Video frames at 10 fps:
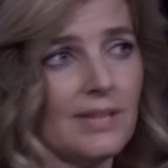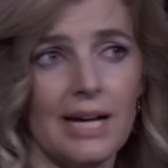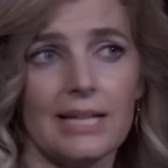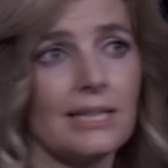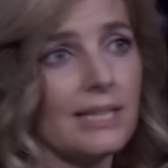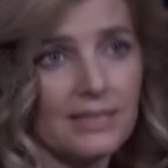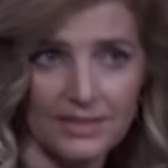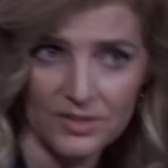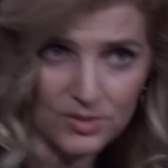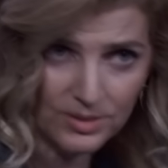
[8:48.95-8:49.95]
I didn't like
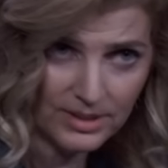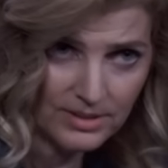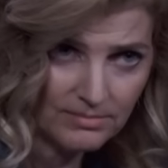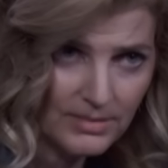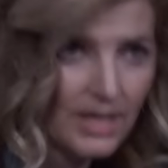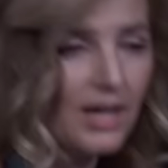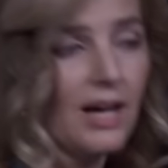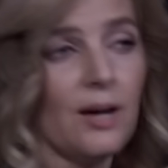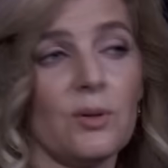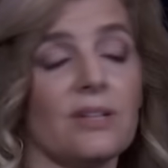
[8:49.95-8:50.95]
these stories.
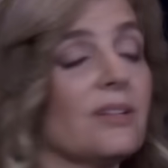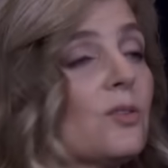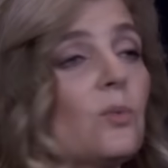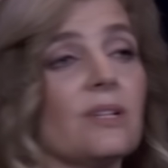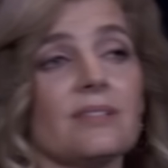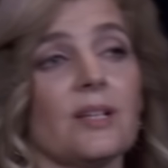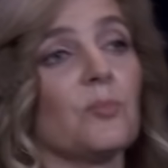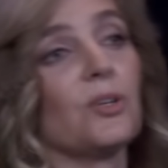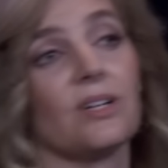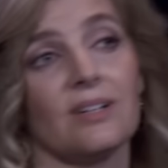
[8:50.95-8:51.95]
I wanted to hear the ones out of the
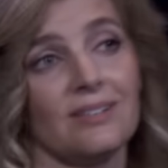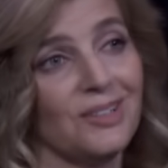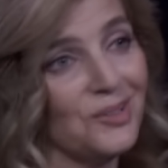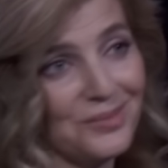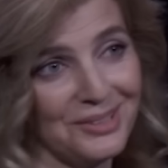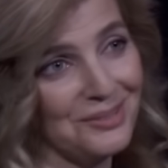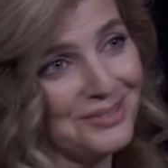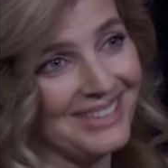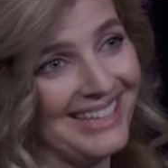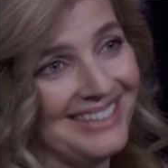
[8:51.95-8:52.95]
book over and
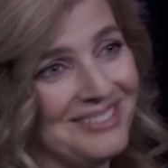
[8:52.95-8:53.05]
over again.